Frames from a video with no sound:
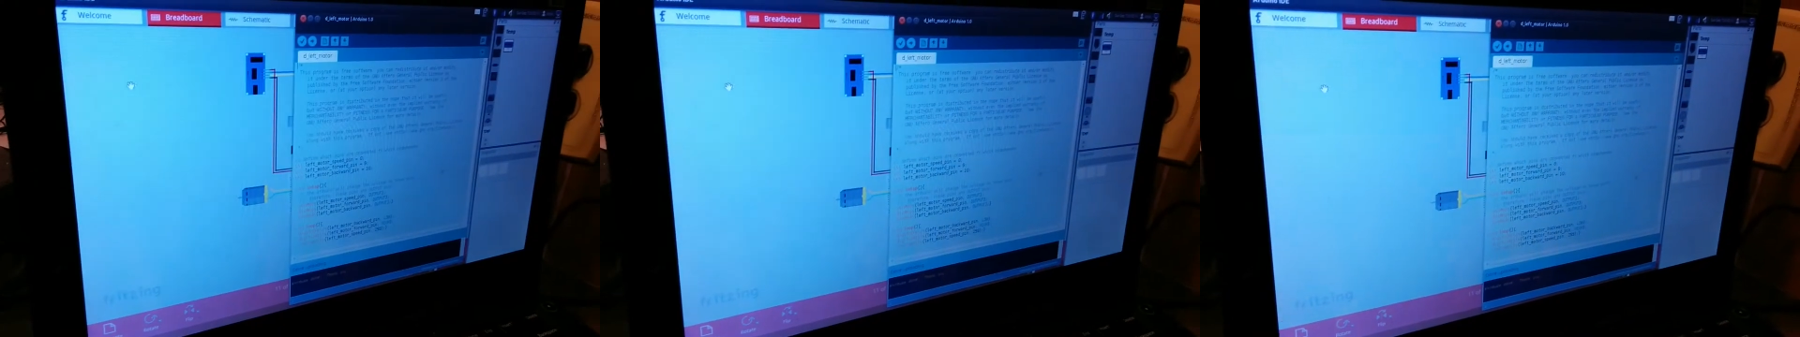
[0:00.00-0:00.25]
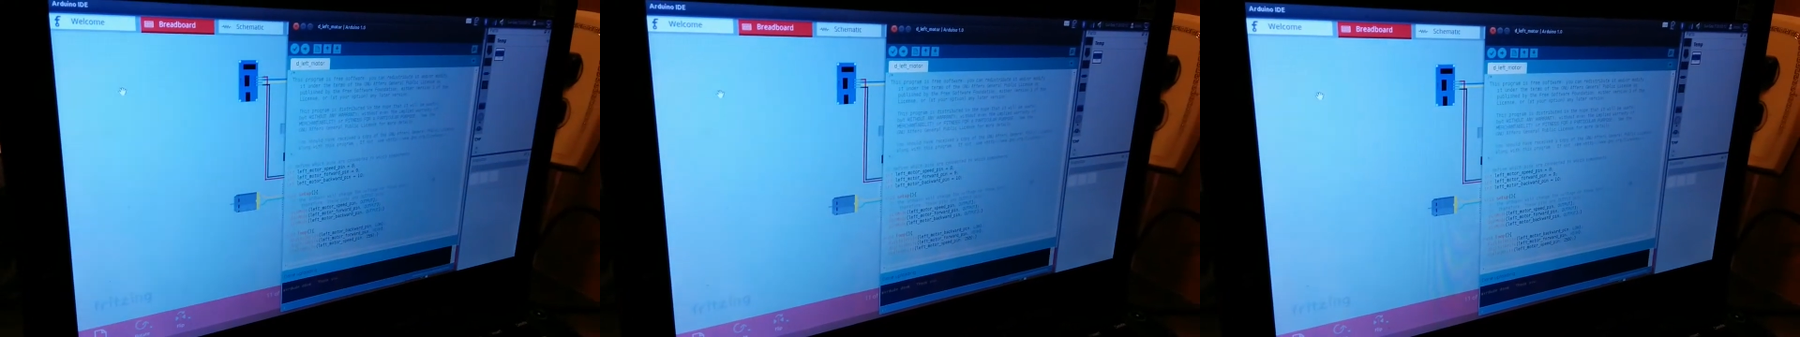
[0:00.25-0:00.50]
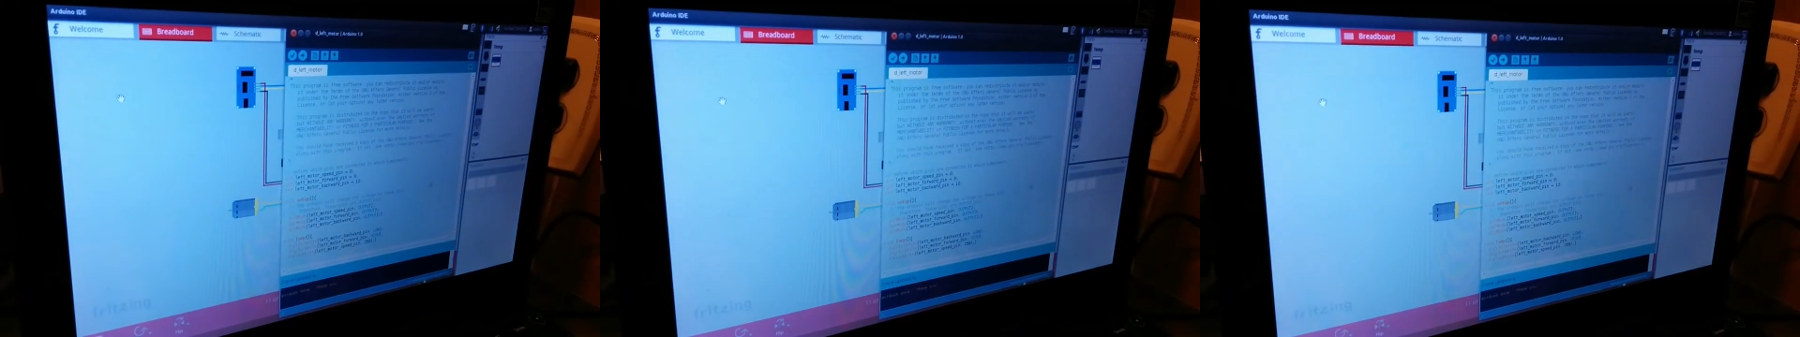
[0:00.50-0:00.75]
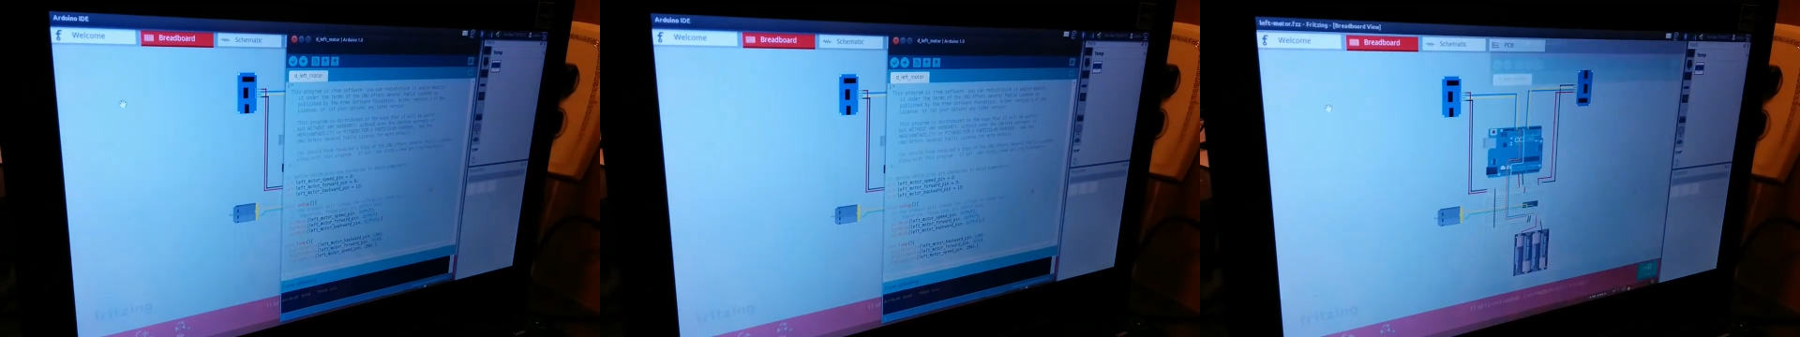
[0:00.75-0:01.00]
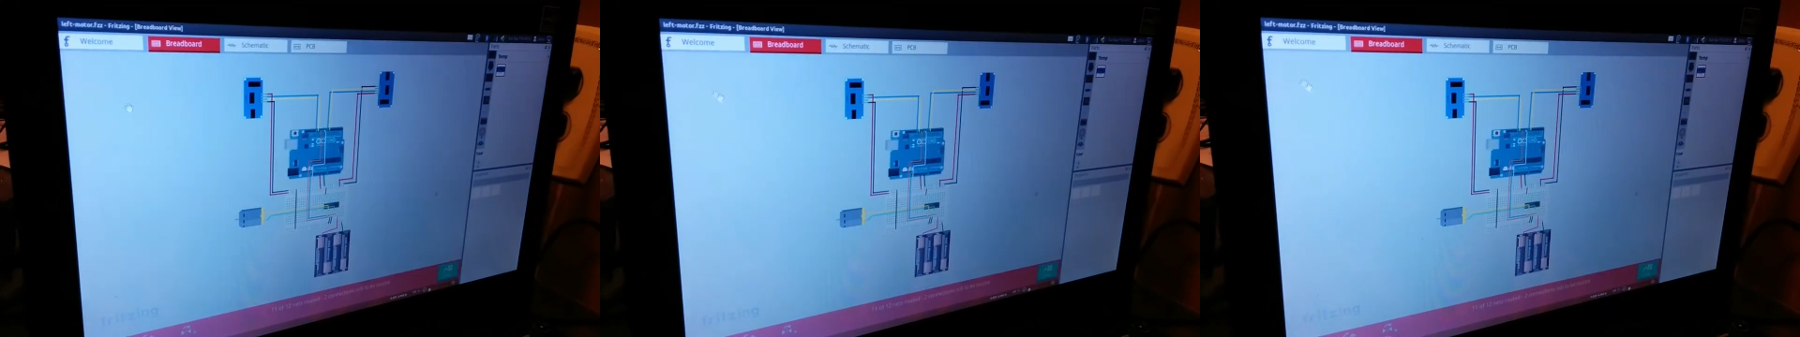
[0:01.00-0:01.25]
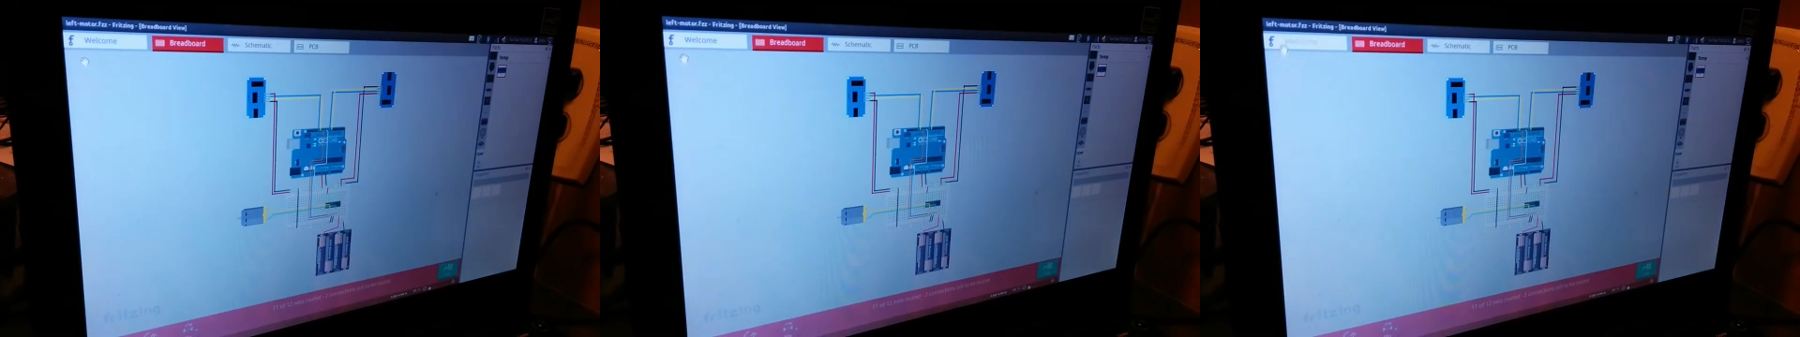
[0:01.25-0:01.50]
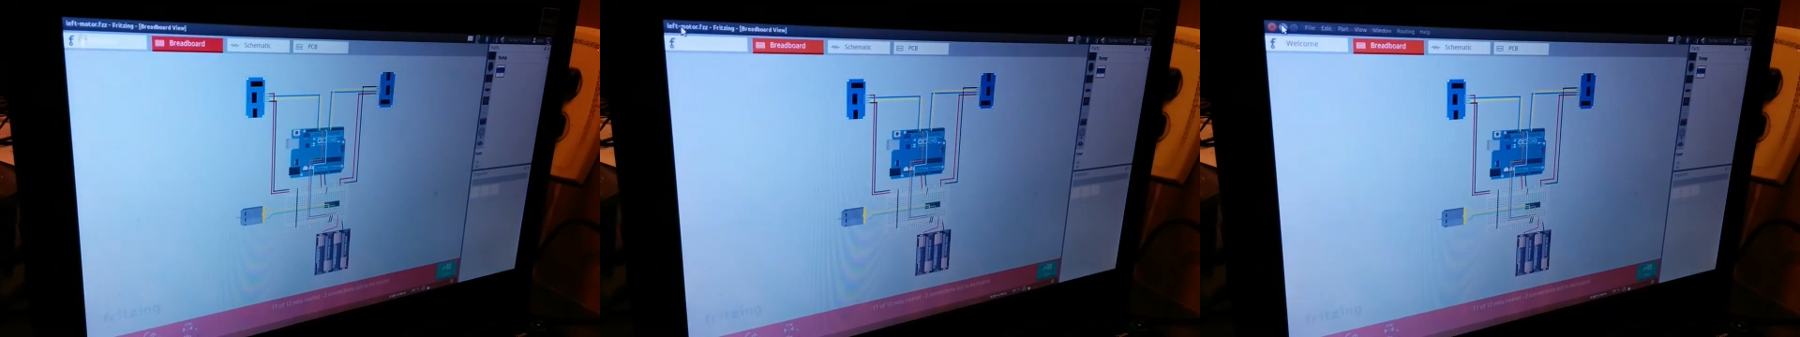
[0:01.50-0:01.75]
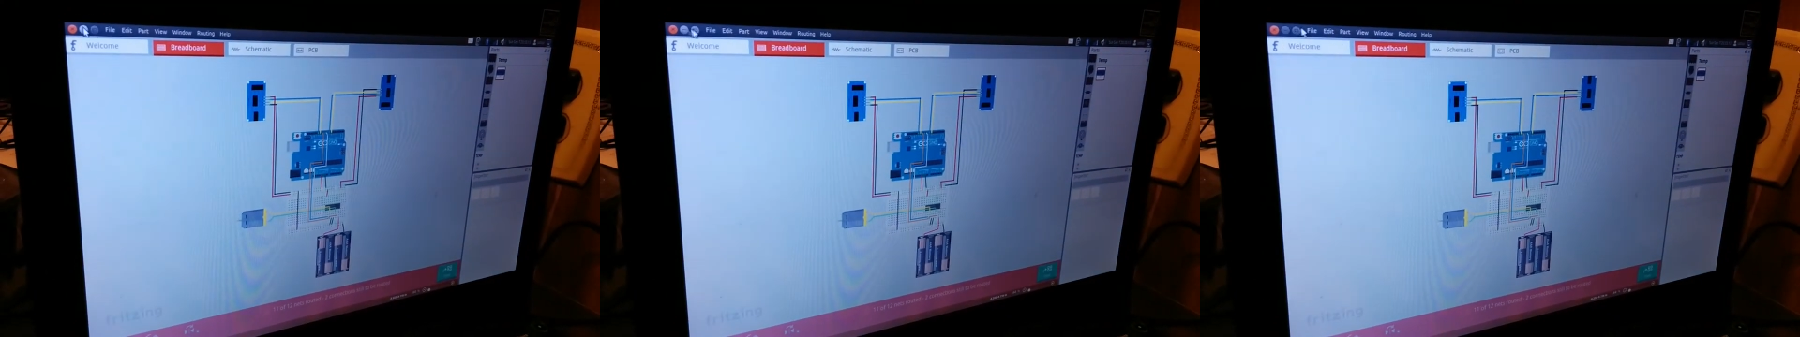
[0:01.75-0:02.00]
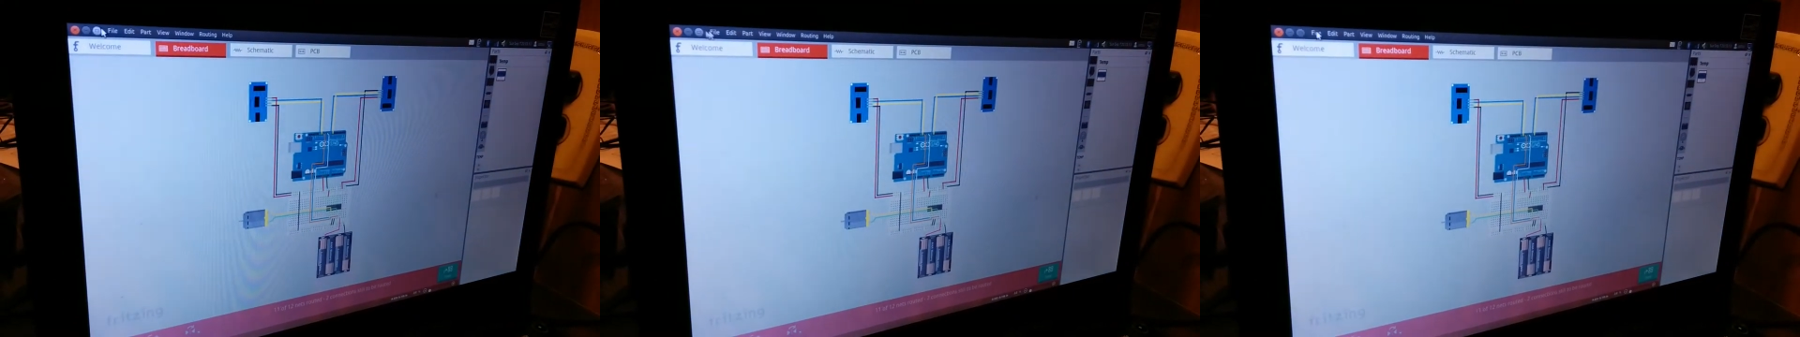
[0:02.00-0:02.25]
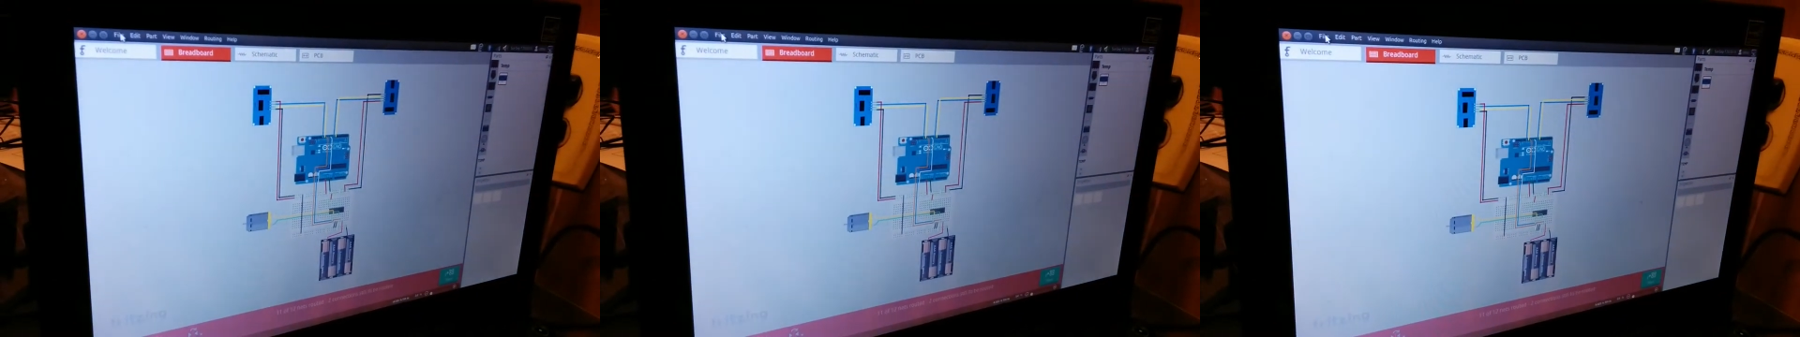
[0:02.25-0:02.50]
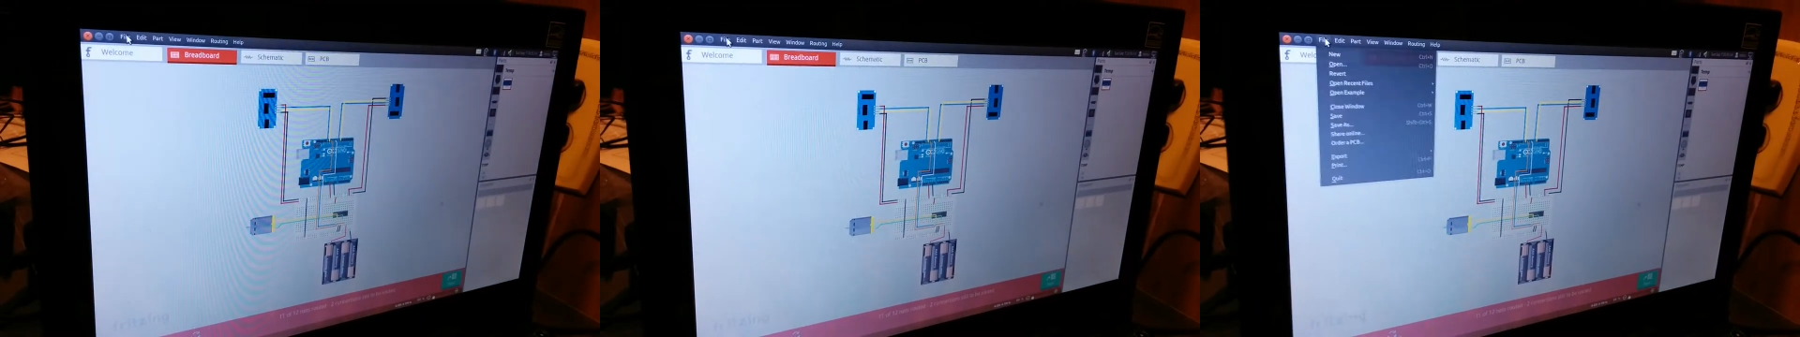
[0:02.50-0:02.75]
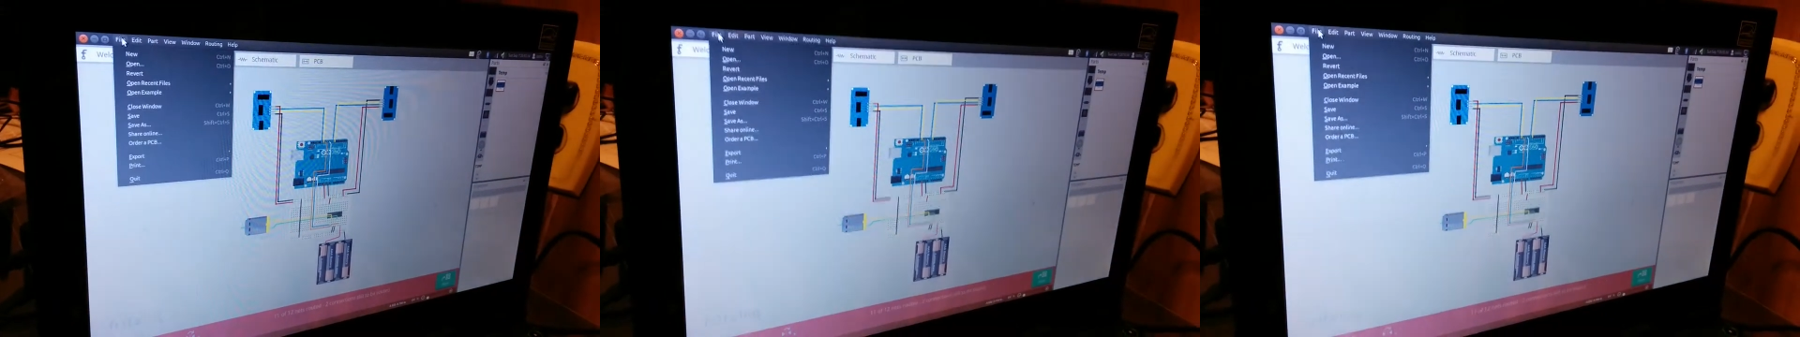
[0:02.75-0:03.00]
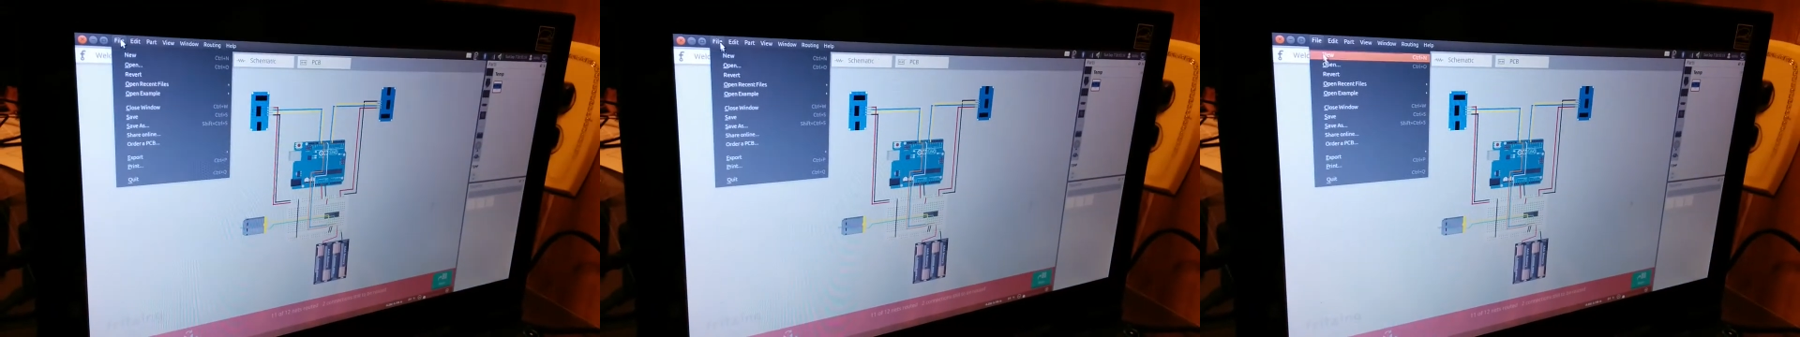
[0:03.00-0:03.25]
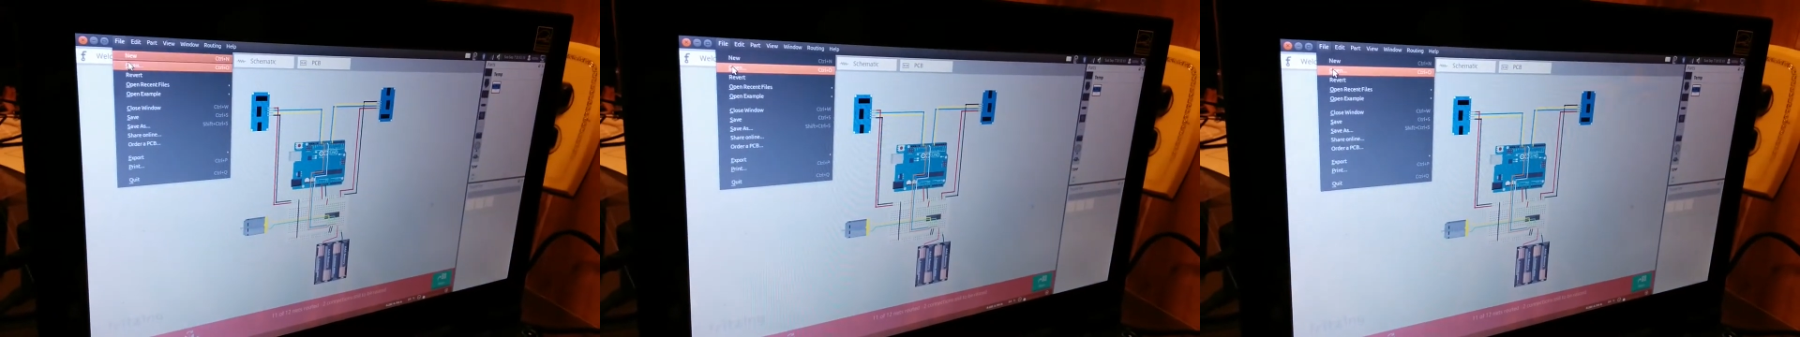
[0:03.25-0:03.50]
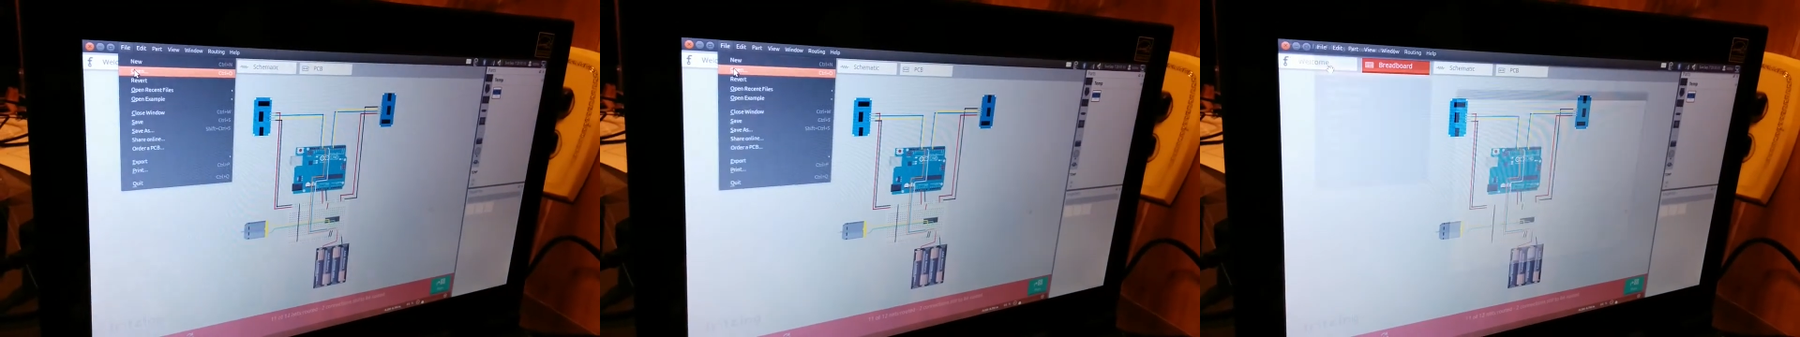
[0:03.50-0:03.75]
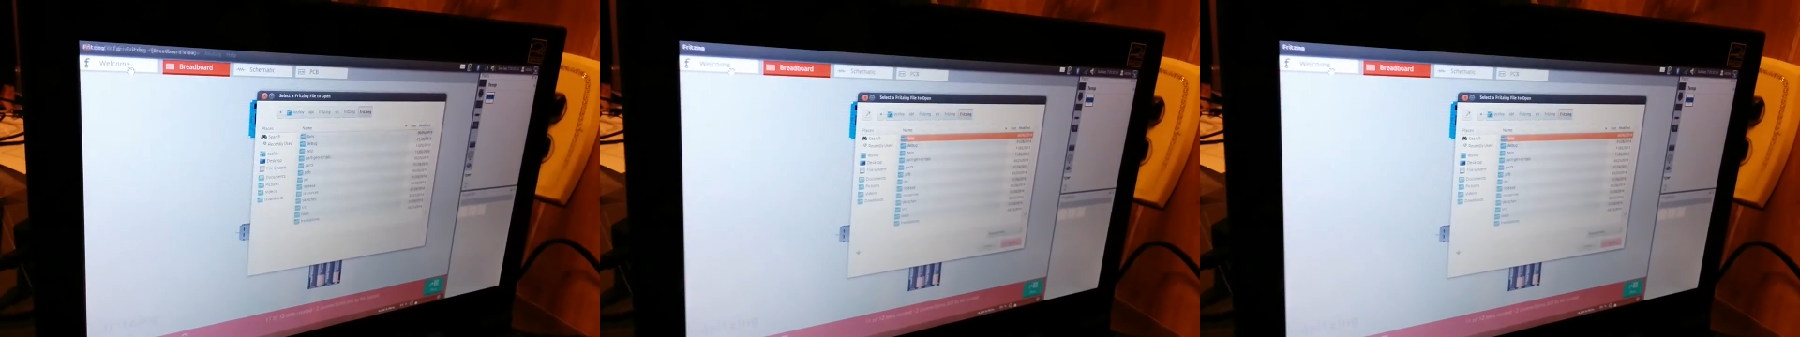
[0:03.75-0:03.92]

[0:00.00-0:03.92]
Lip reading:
Nobody's mouth can be seen.